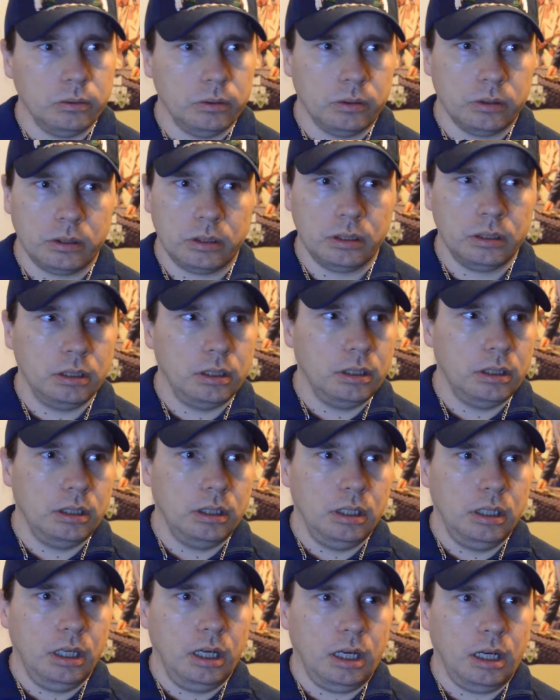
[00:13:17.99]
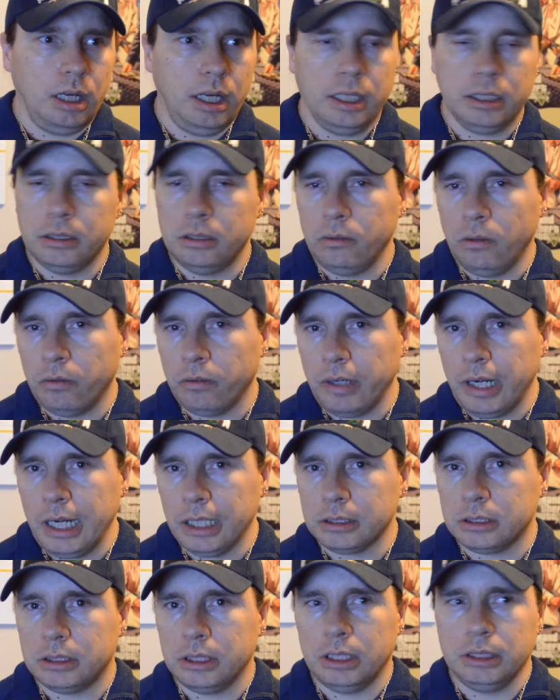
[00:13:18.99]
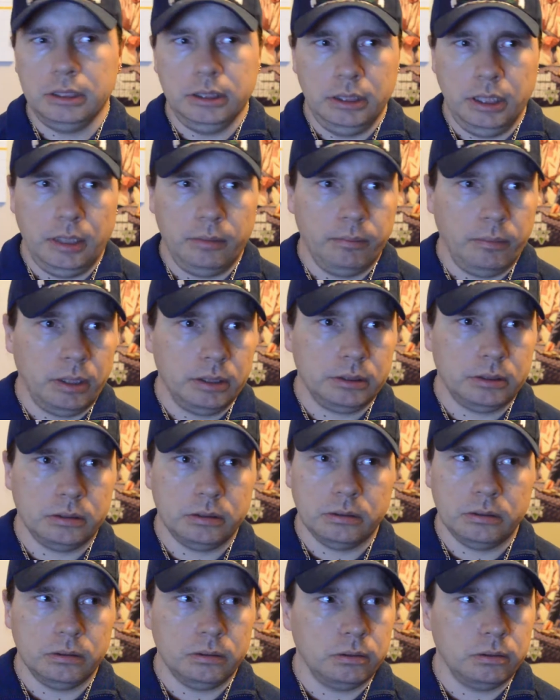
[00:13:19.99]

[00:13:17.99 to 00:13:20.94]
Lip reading: or over exercising that muscle,